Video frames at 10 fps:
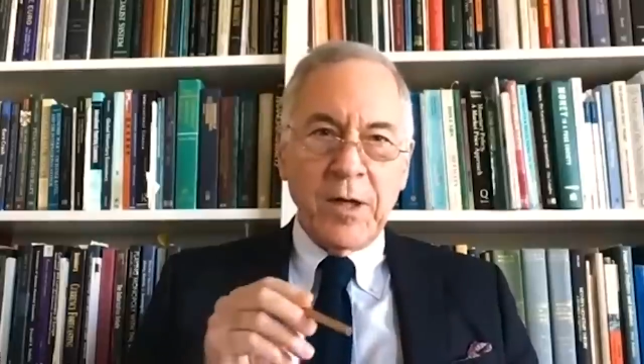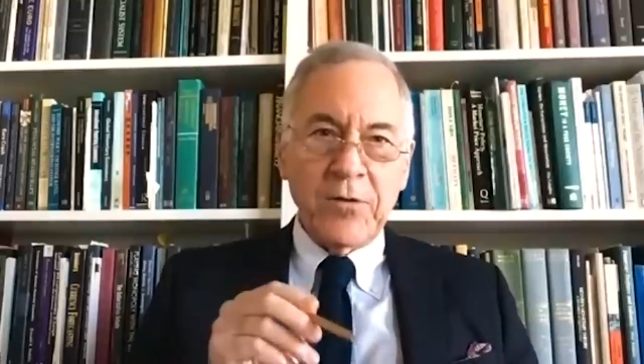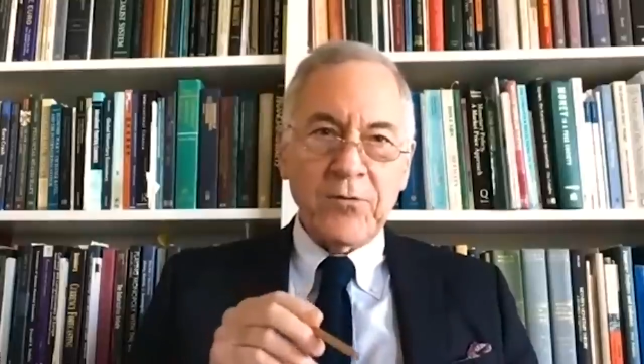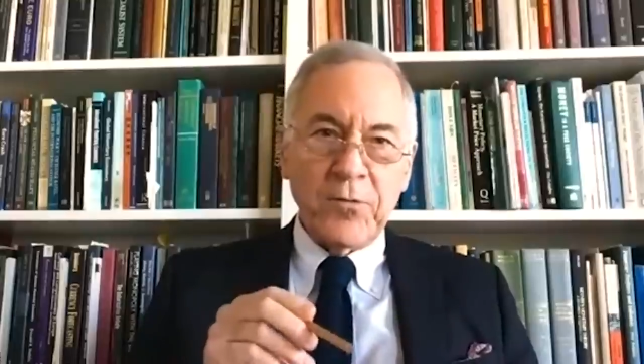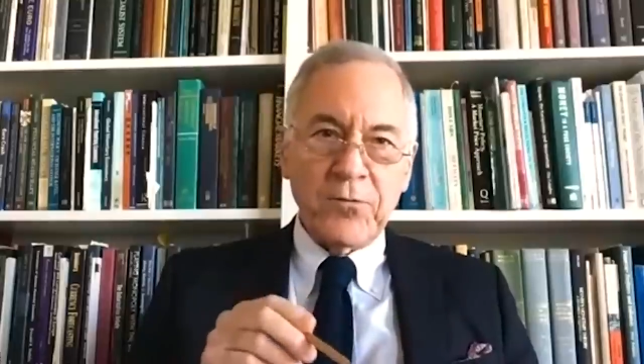
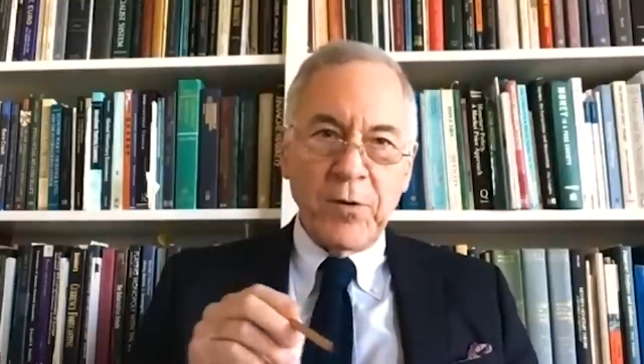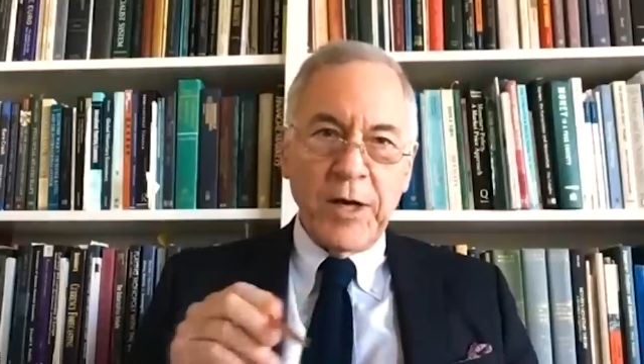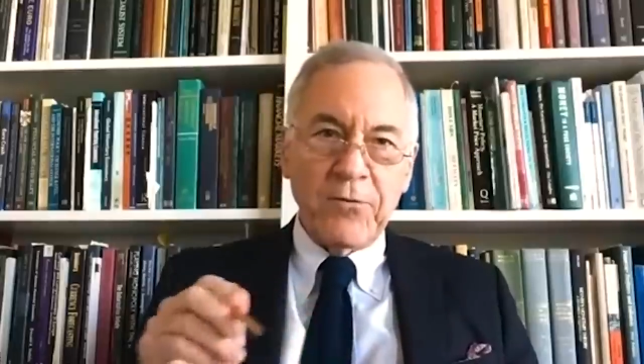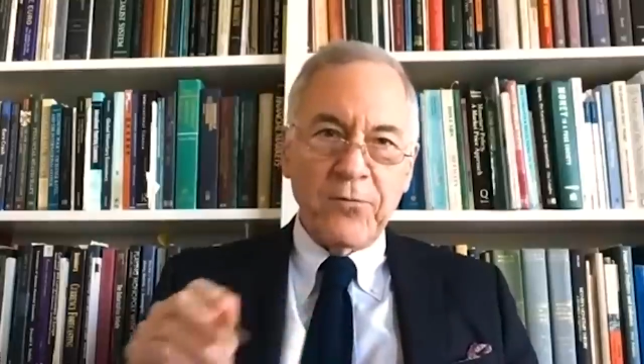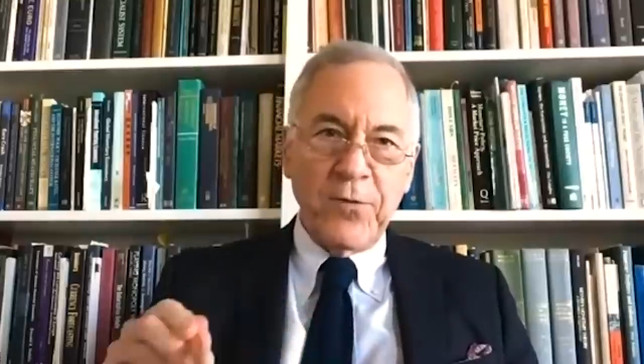interest
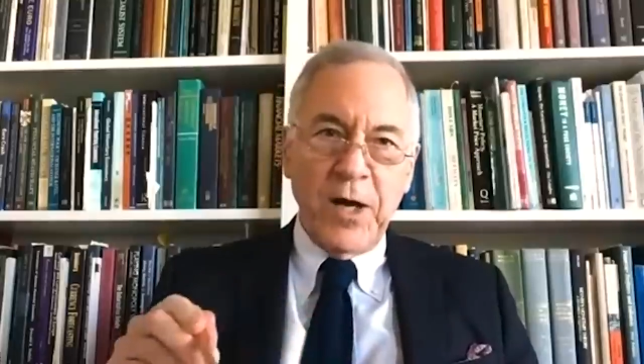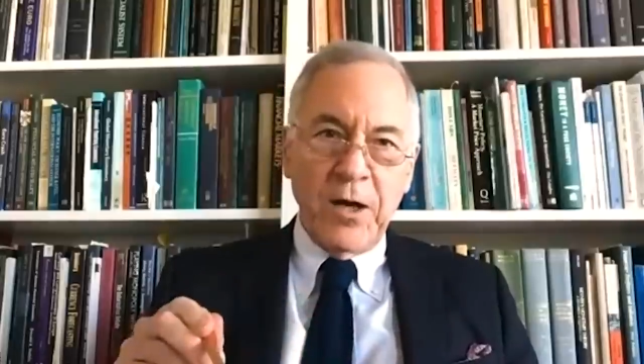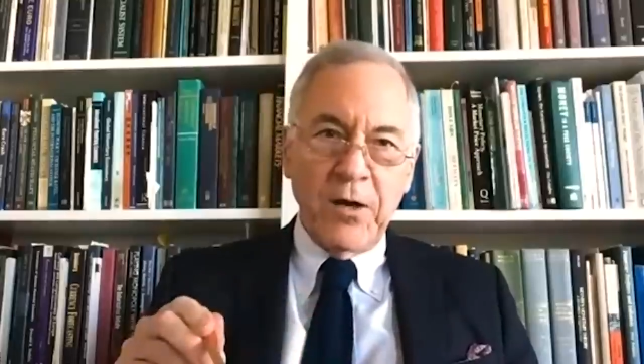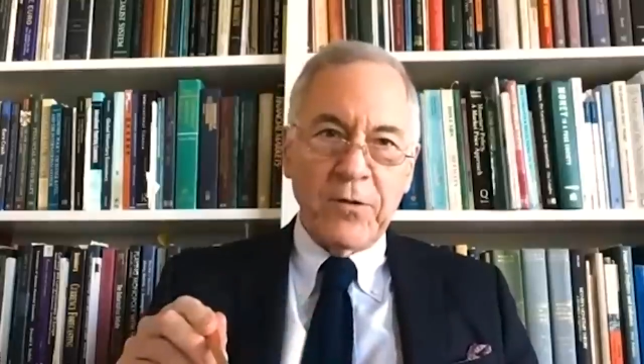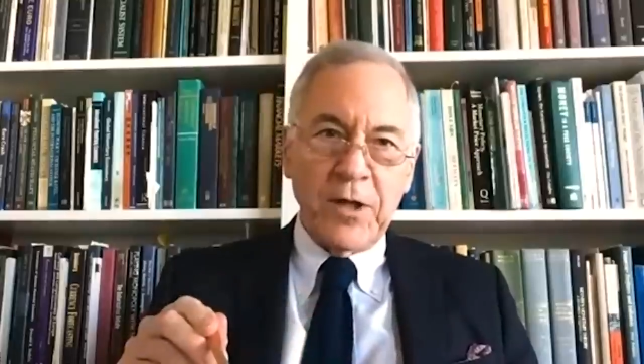rates
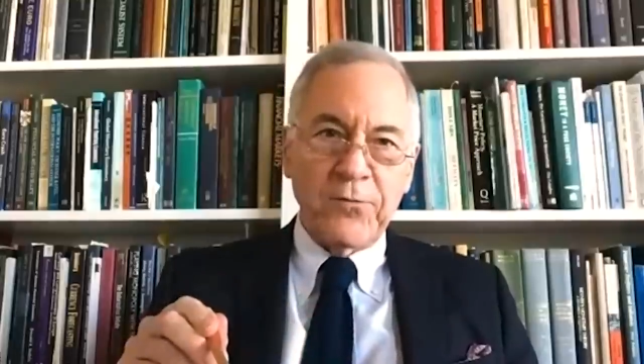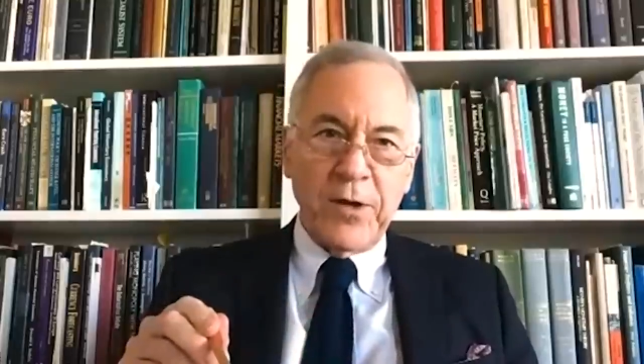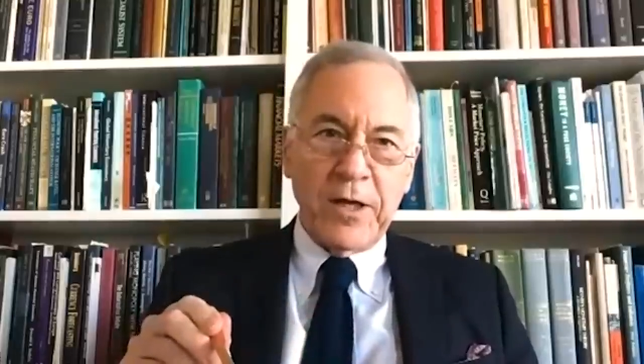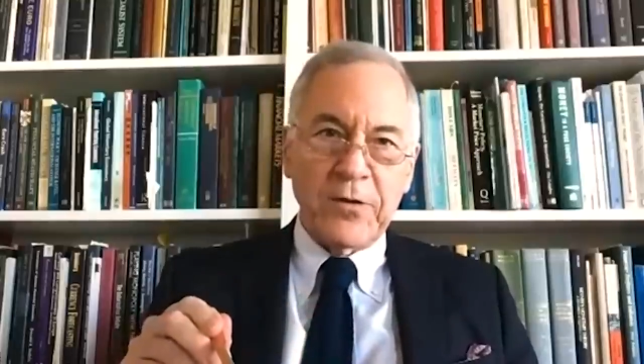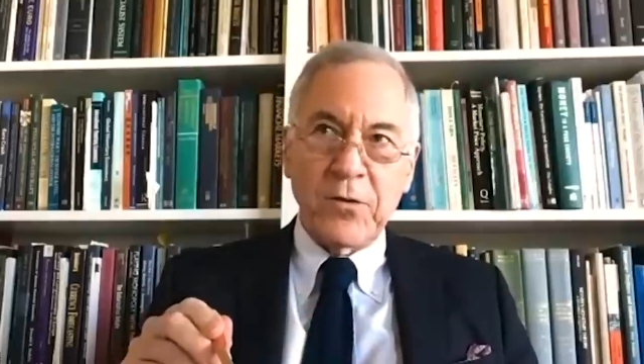follow the
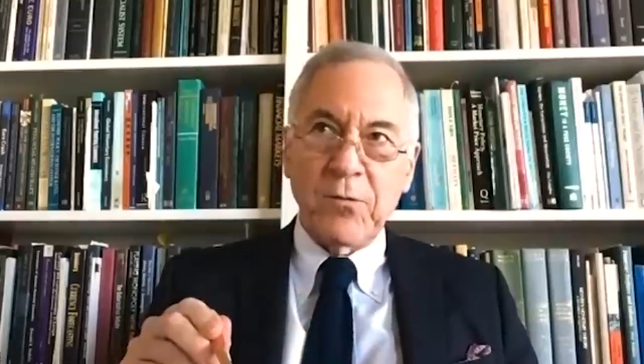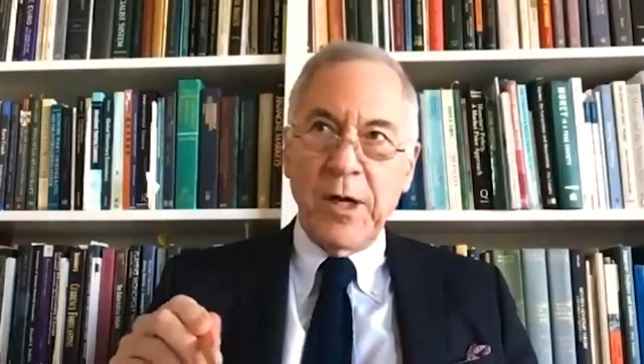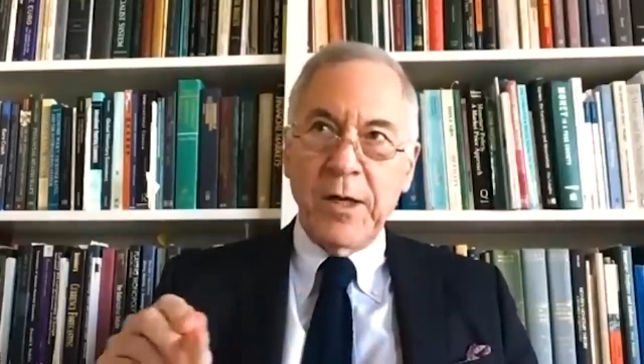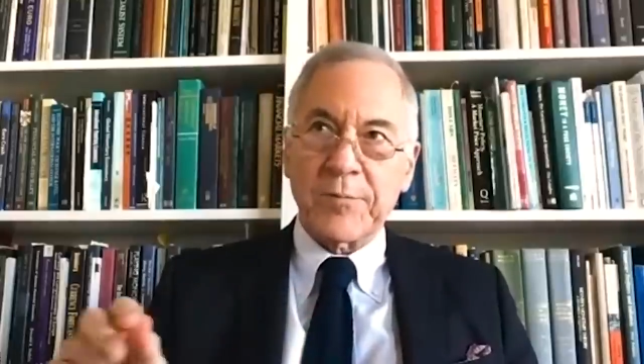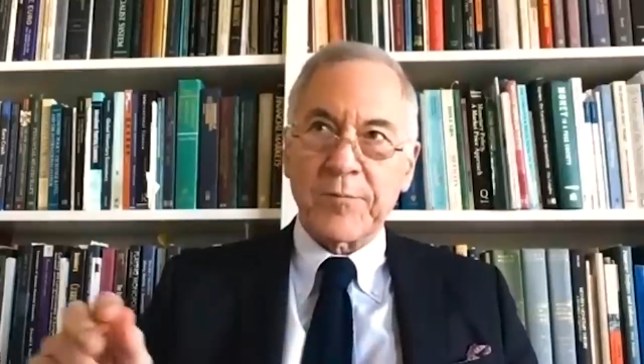inflation
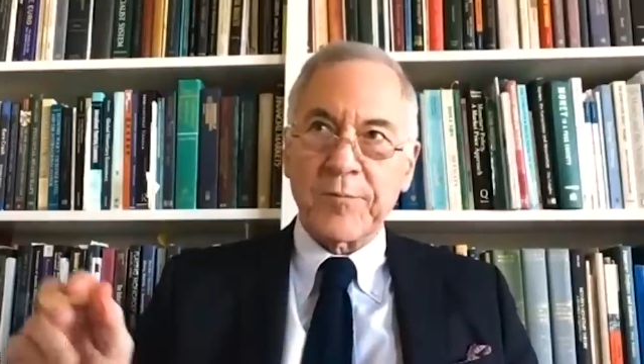rate.